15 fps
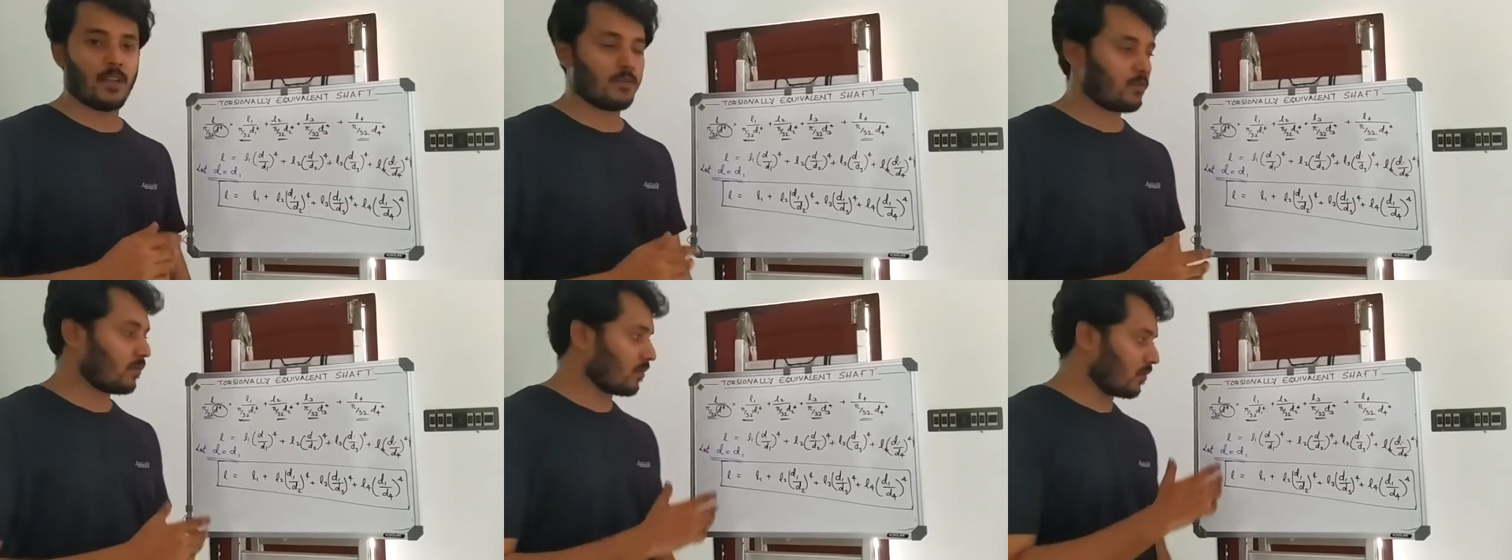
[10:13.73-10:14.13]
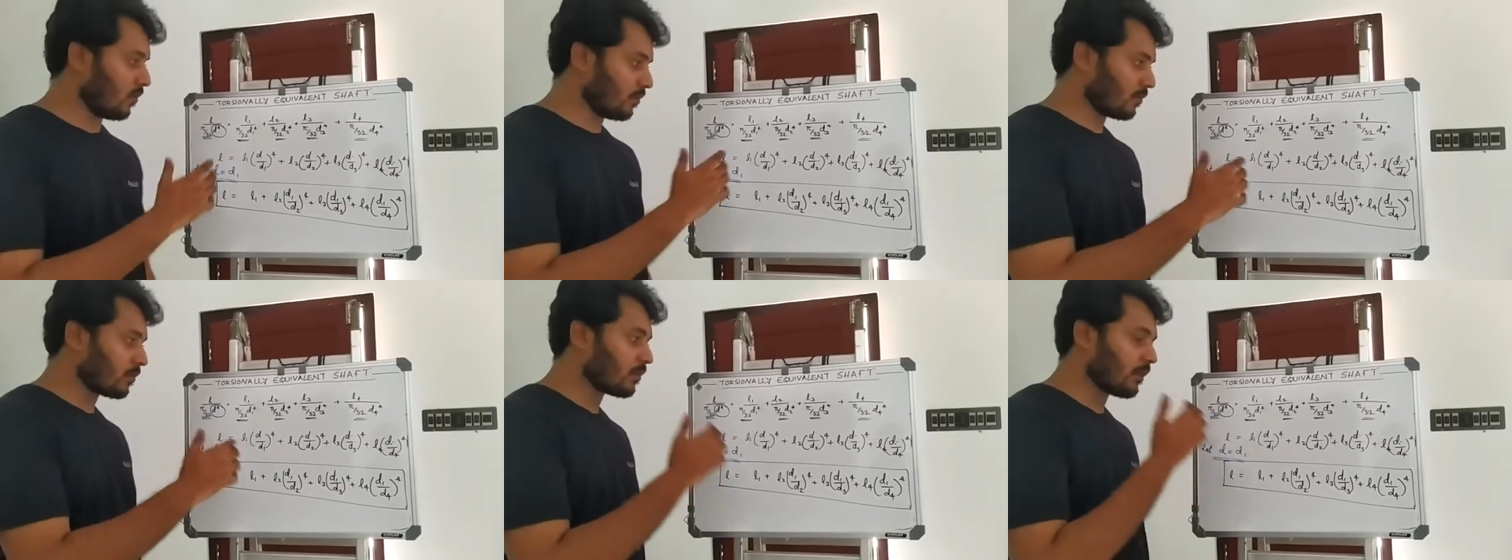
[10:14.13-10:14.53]
So
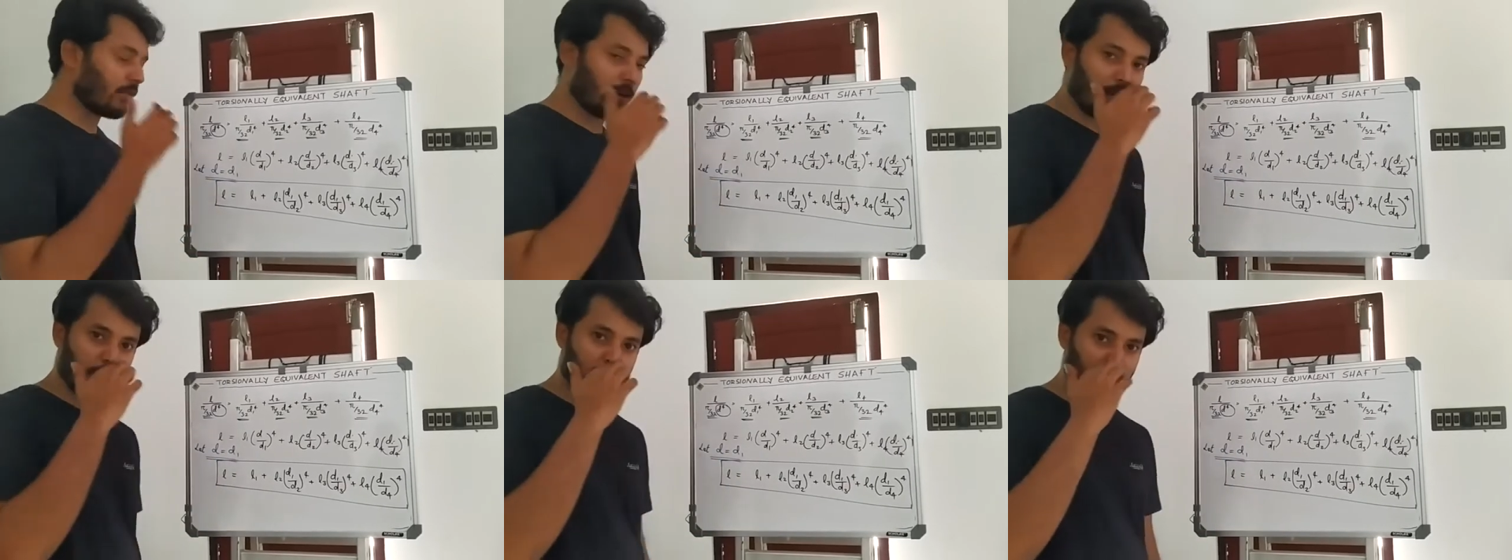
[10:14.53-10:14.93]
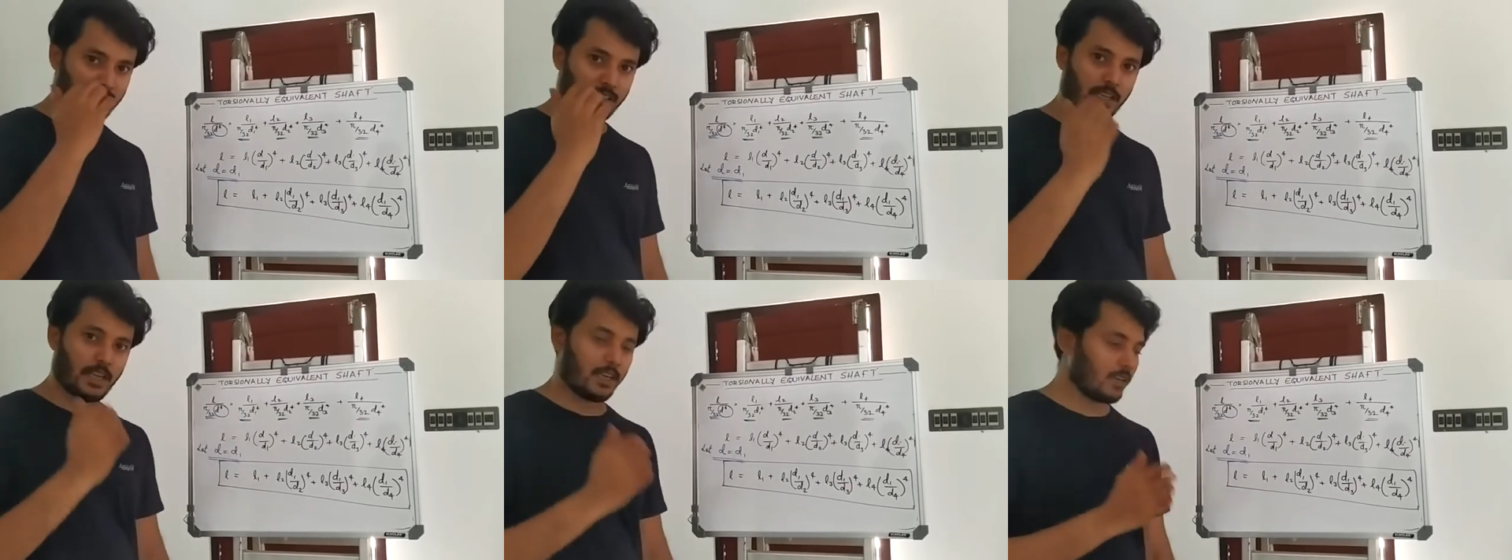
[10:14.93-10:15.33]
go through the video
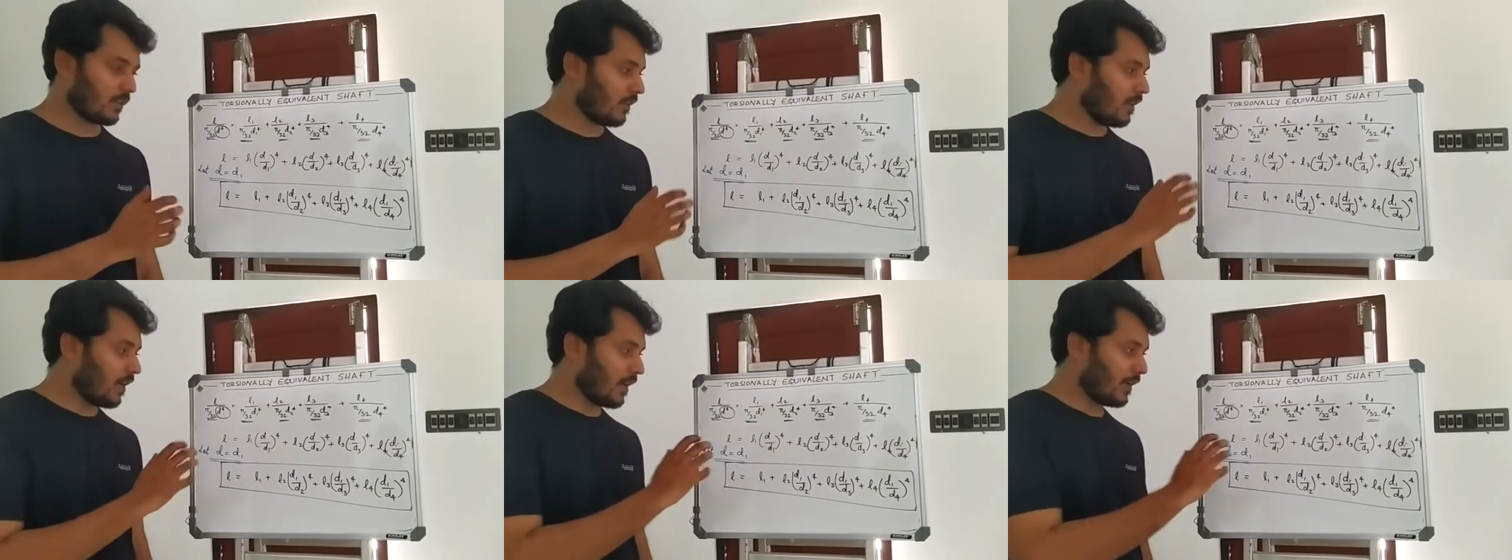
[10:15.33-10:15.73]
once again,